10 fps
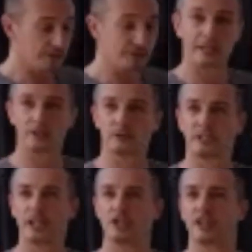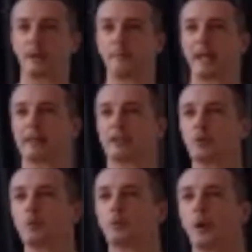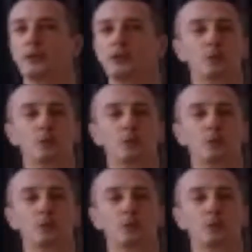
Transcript: of a sudden you touch them and you want